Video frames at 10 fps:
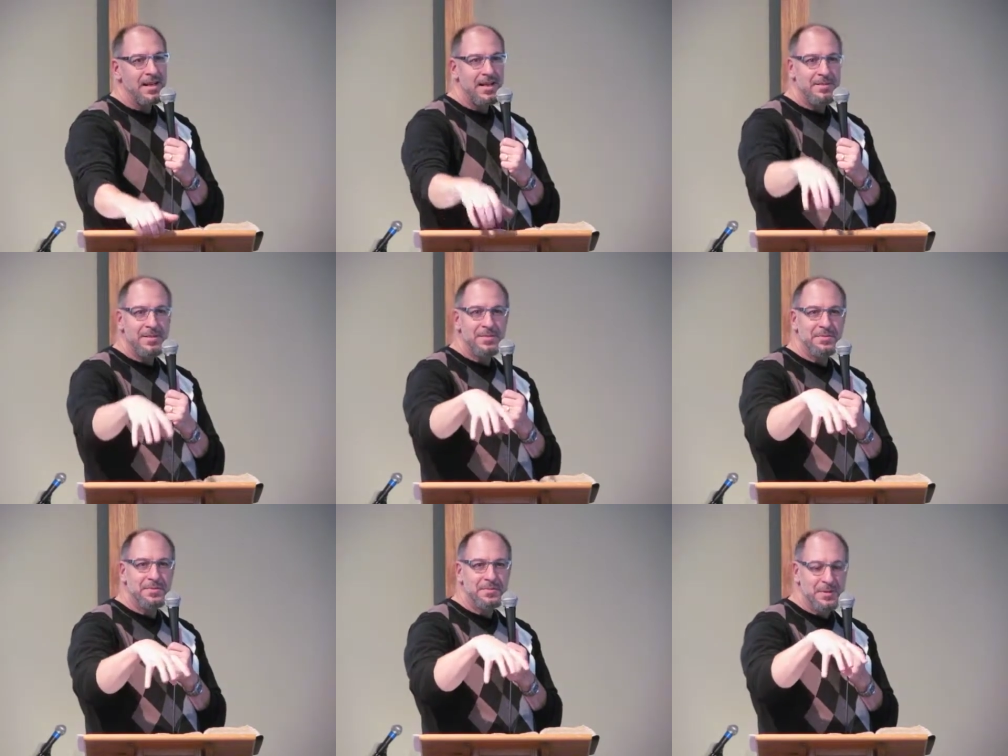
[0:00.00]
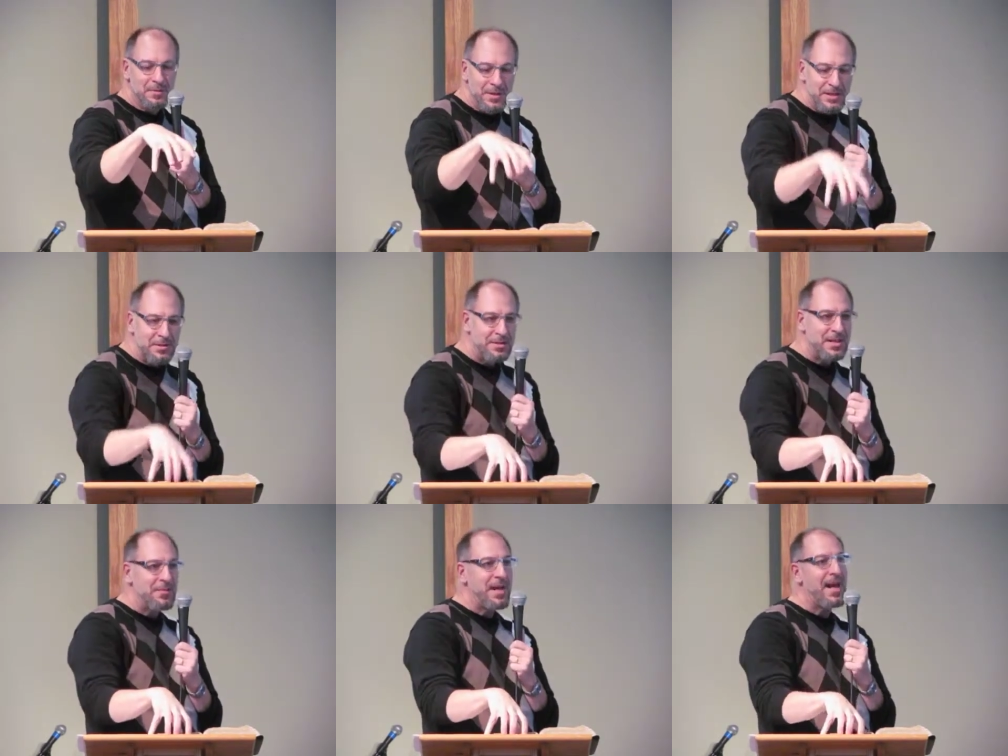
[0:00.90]
And it means with the resource
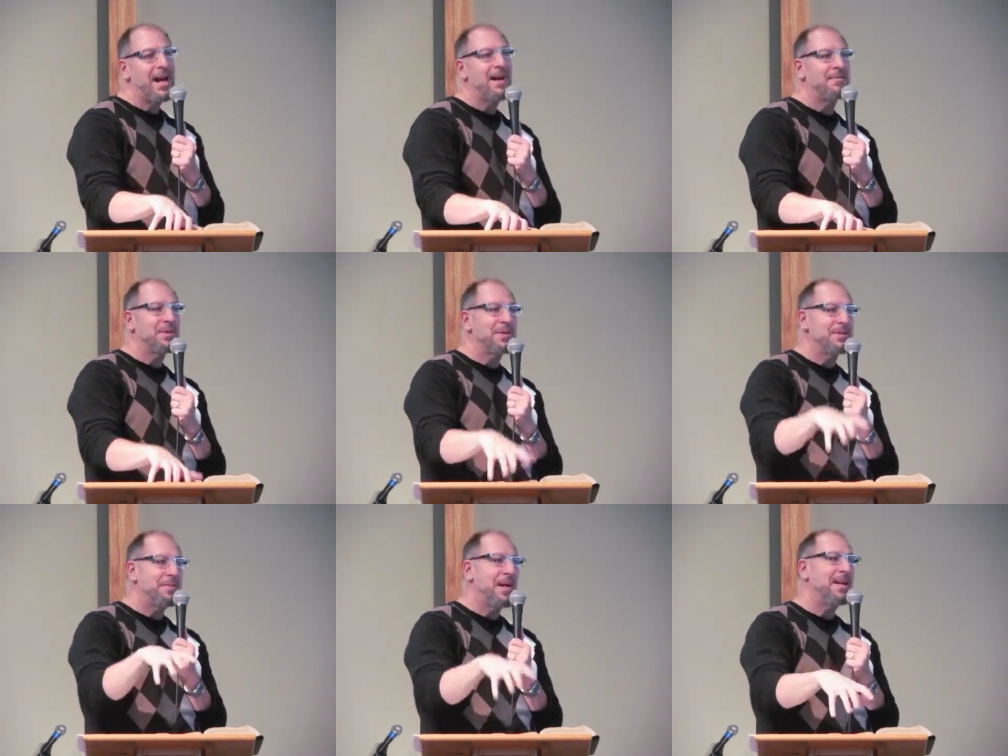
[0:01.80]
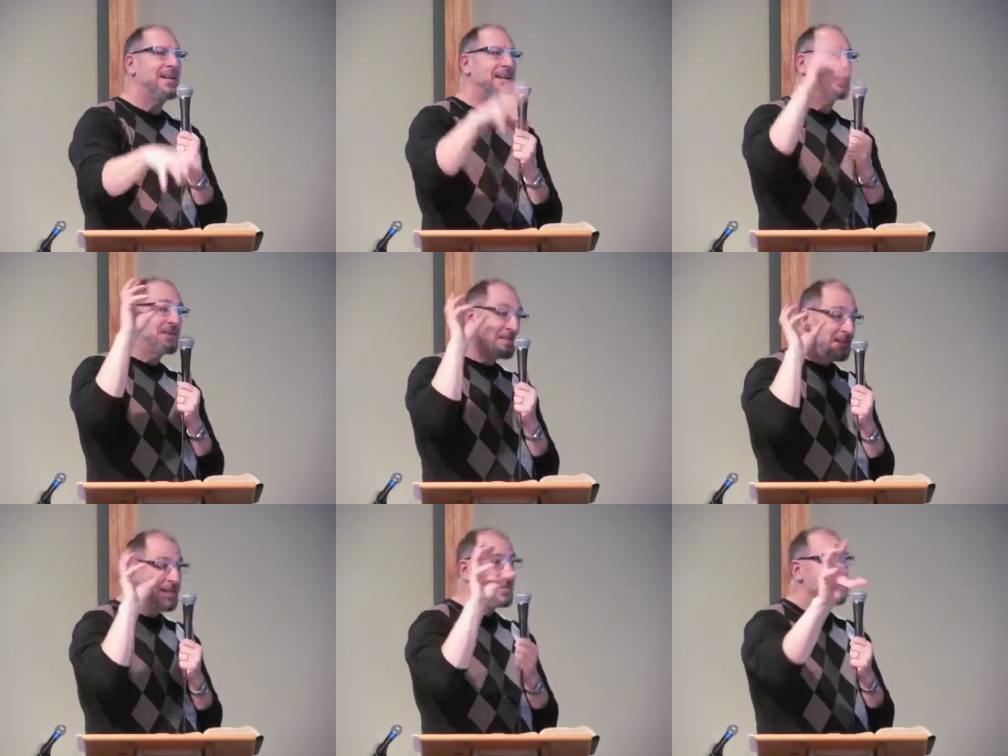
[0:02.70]
that we have, we're going to spend on
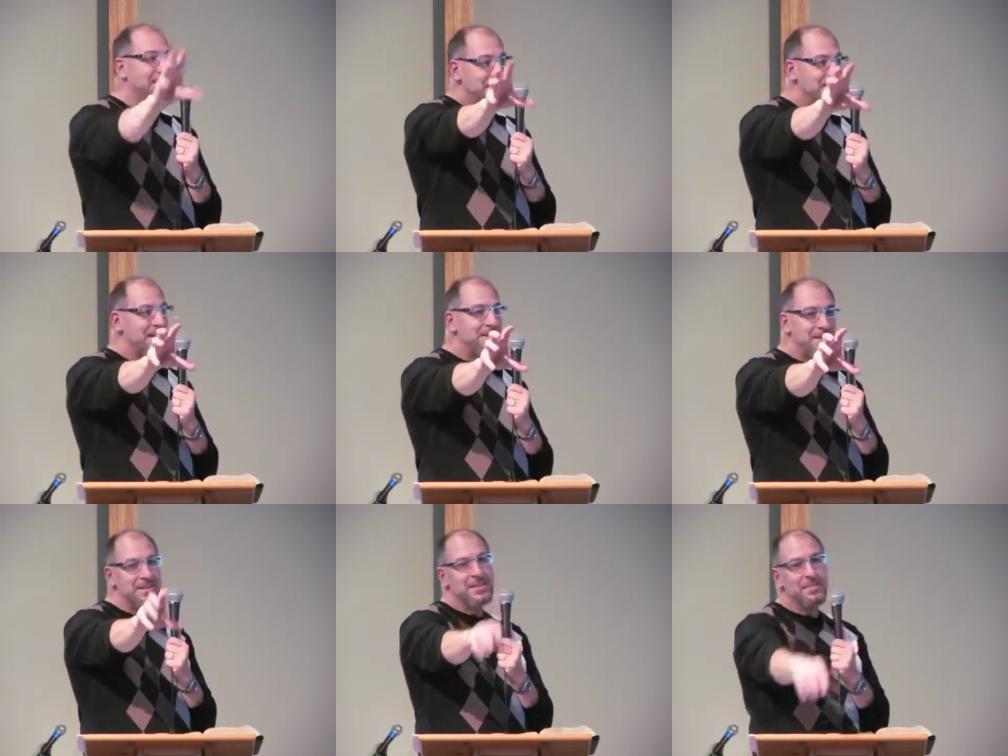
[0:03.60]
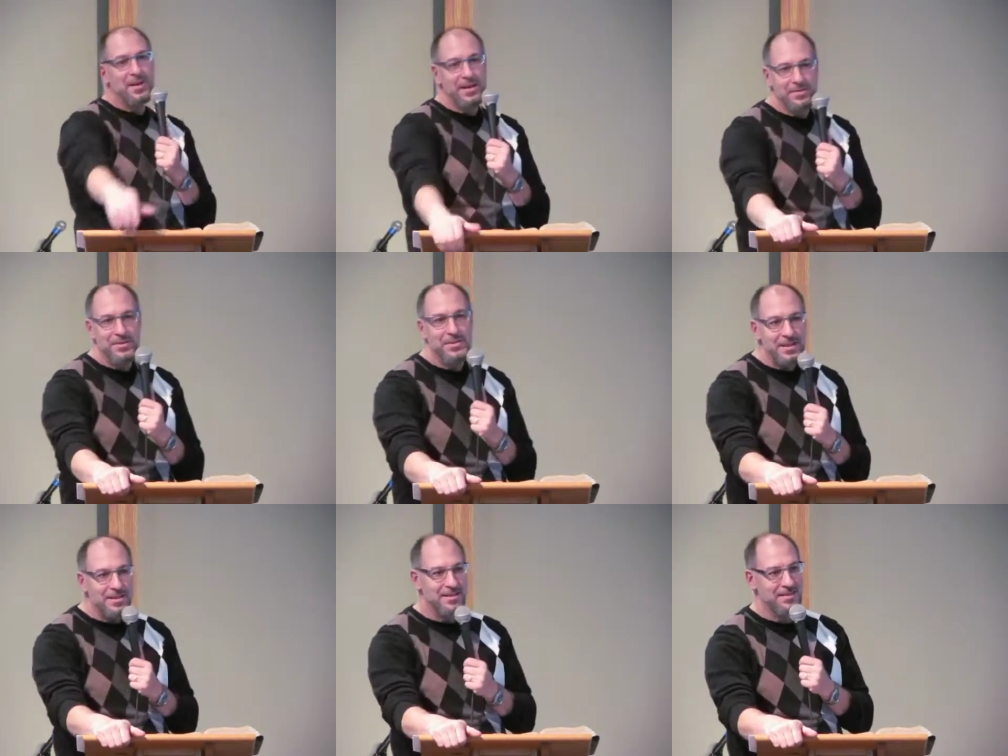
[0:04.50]
touching somebody for
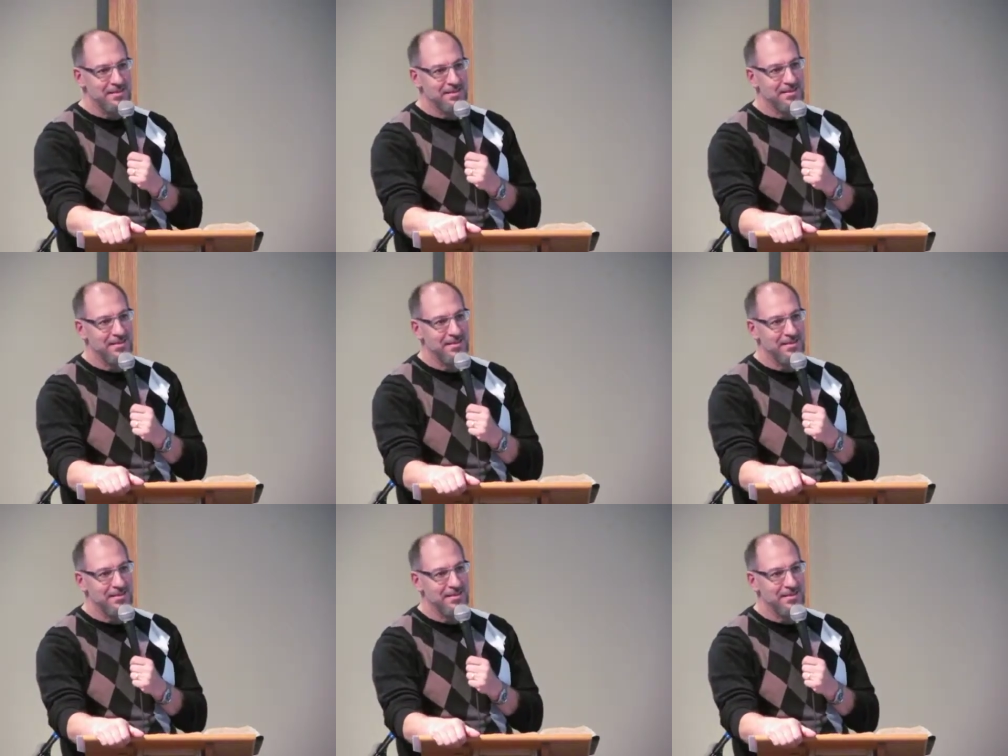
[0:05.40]
Jesus.